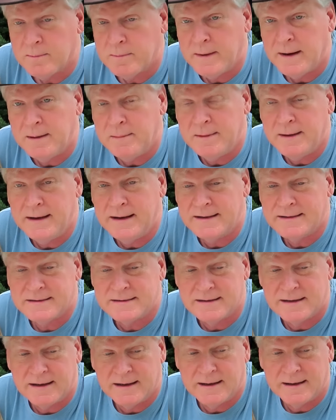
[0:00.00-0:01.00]
maybe
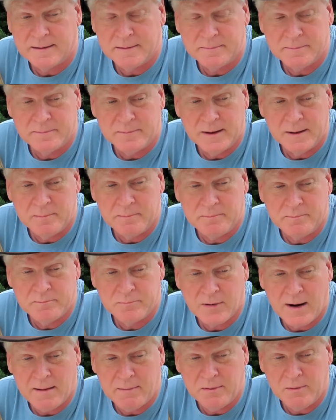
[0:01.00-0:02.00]
it's a
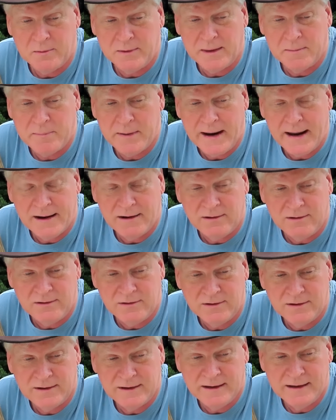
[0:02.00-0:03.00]
problem with the
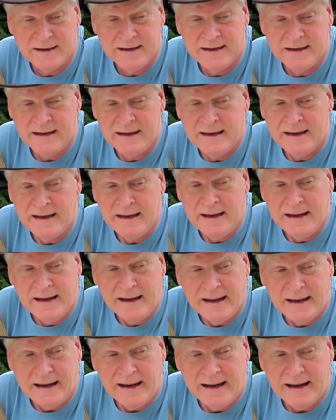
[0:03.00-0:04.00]
panel,
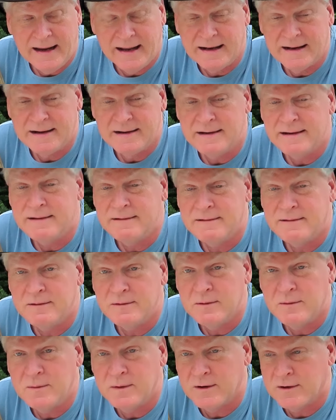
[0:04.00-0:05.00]
and
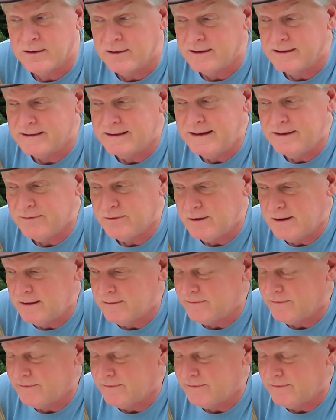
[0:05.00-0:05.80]
we're gonna see if we can